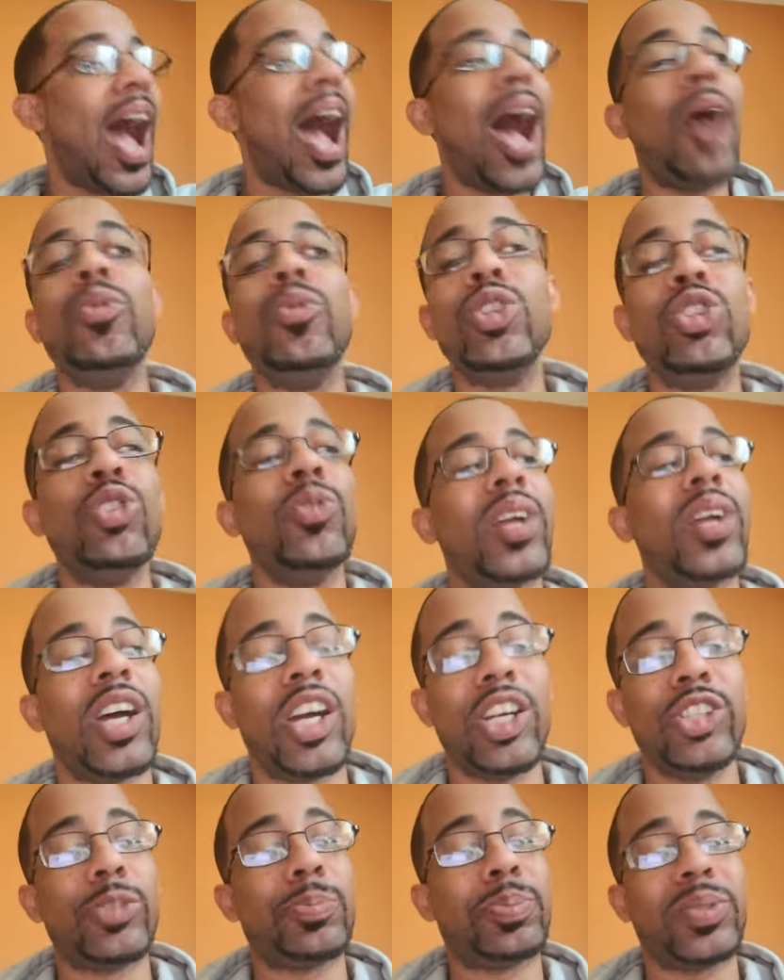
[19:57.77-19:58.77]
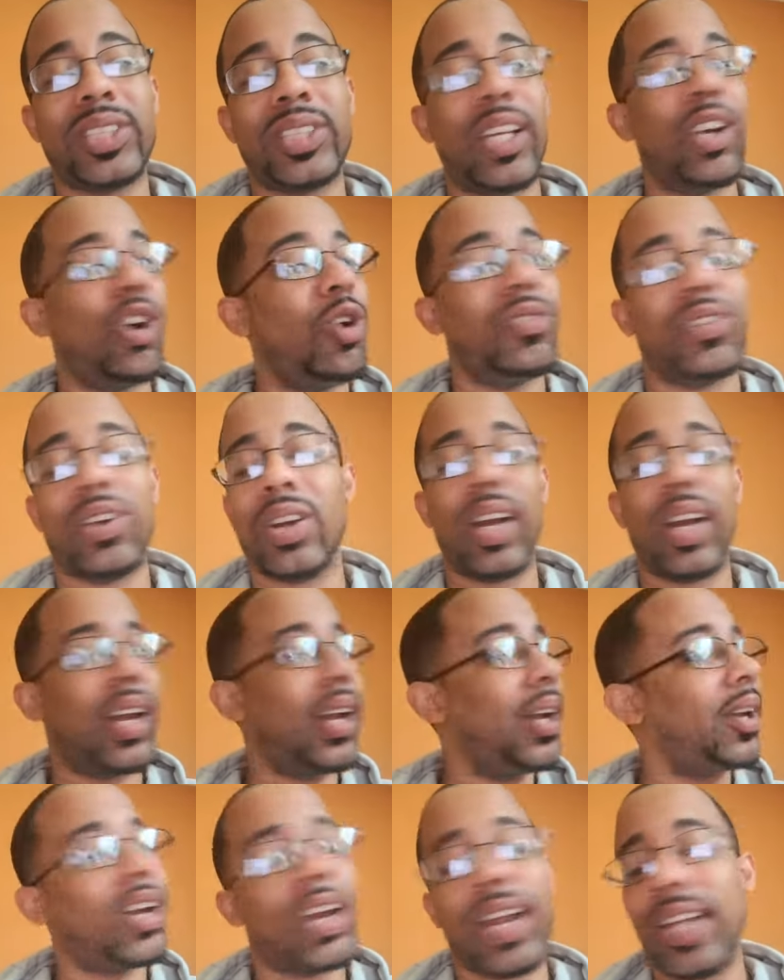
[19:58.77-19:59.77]
I will do it 100% over,
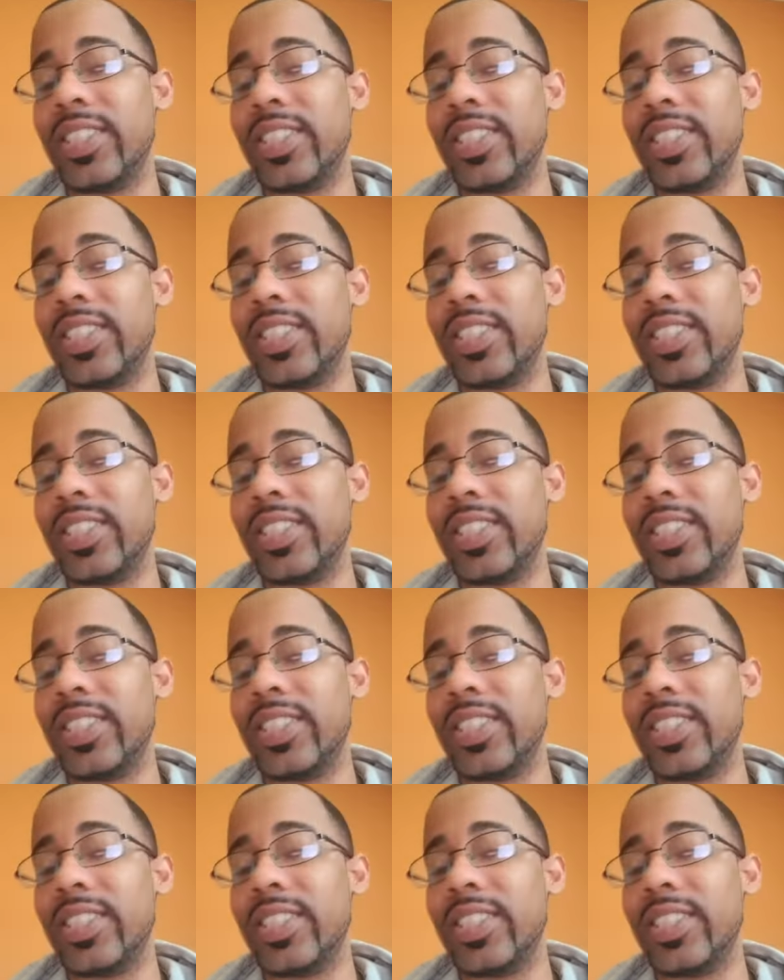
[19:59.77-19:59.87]
and